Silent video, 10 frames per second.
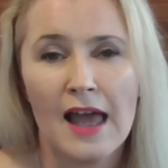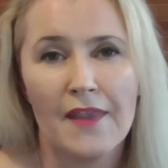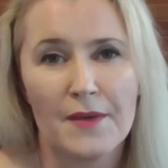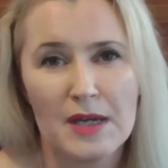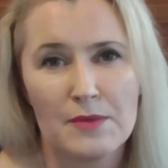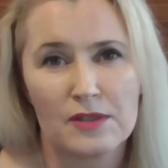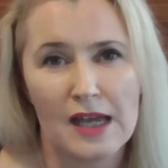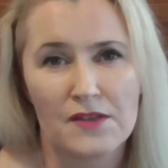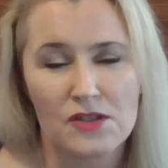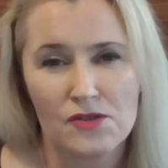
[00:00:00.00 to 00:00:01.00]
and the people
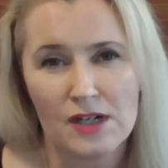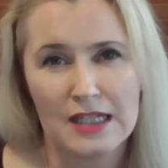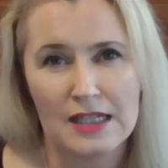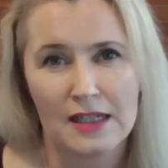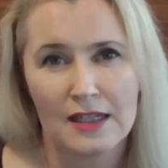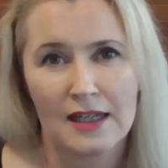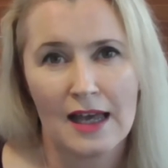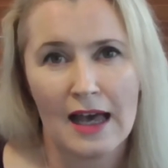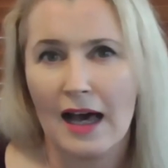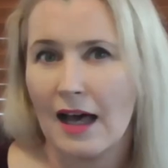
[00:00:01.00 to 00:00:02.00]
down the street
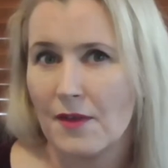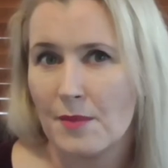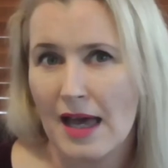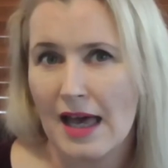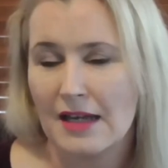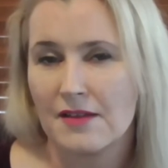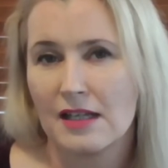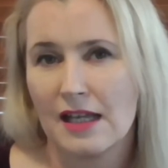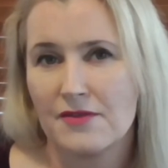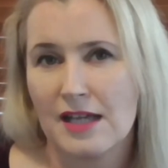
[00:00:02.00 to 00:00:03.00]
are the bad, the
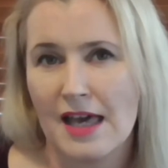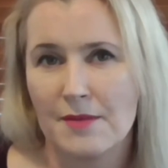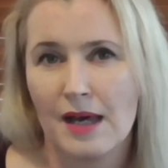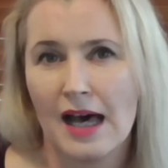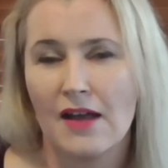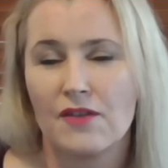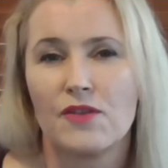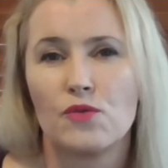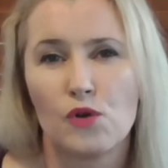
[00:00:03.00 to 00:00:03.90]
left hand path, the